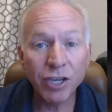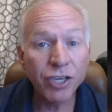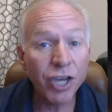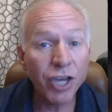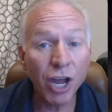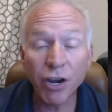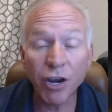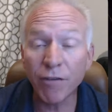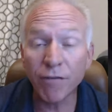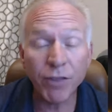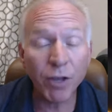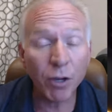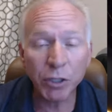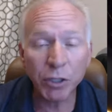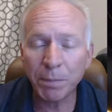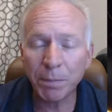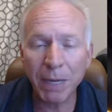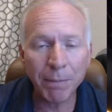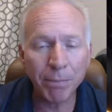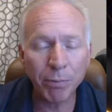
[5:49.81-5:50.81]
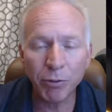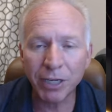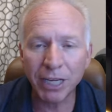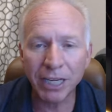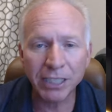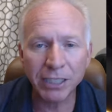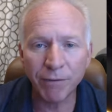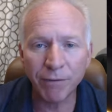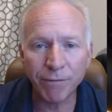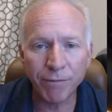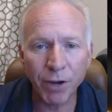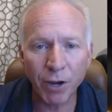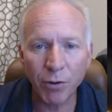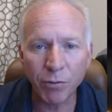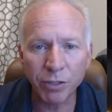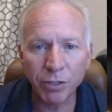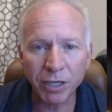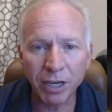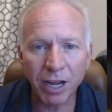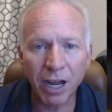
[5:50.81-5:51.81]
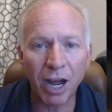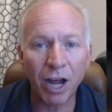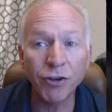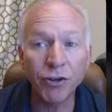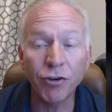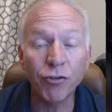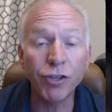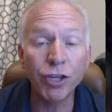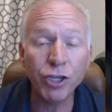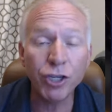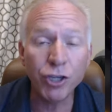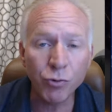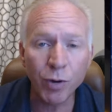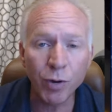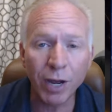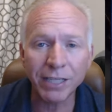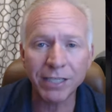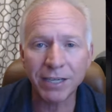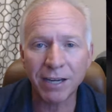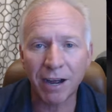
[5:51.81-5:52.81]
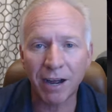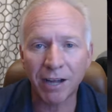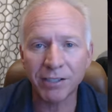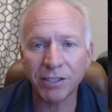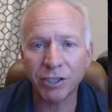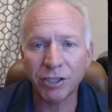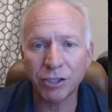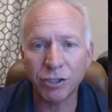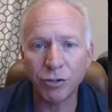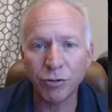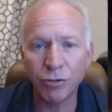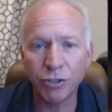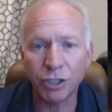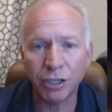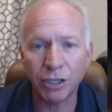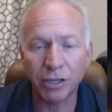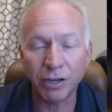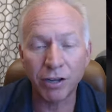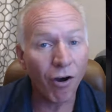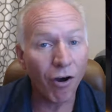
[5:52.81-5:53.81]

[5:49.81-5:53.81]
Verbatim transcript: None of those people get to vote under the US Constitution.